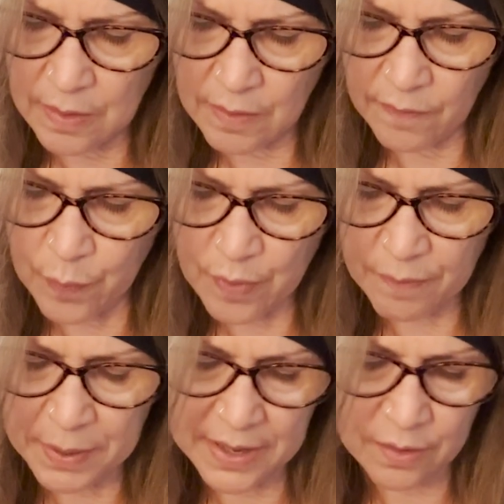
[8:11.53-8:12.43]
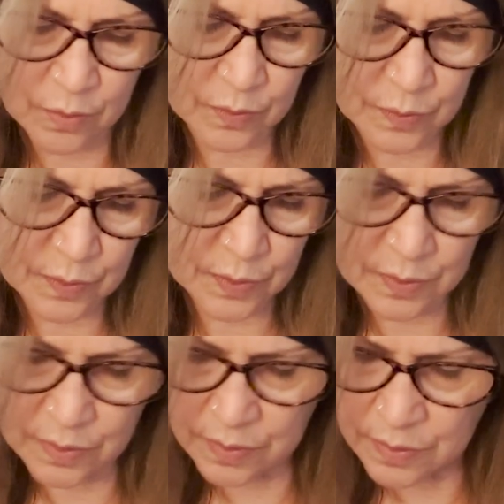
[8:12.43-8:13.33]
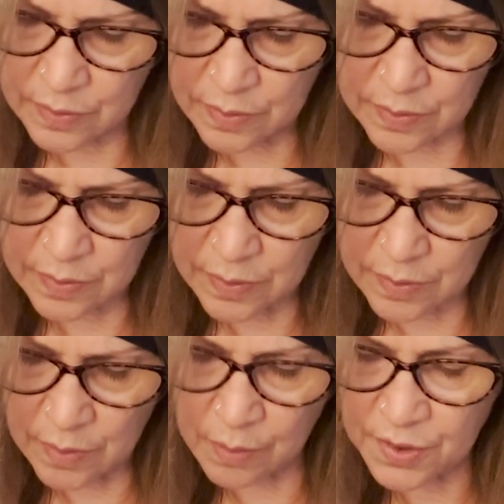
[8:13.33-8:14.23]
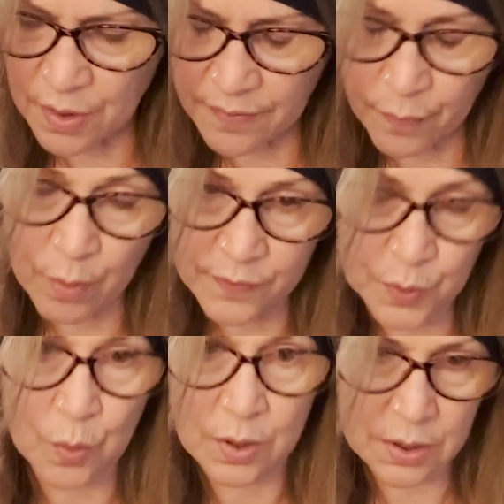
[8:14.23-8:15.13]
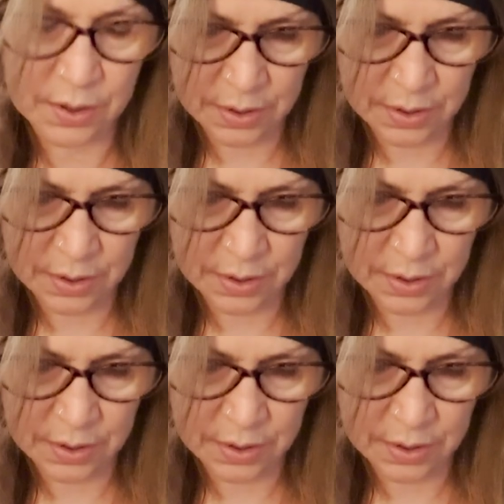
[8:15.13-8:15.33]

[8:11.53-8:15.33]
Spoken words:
Four of Pentacles. Oh, sorry, Four of Swords.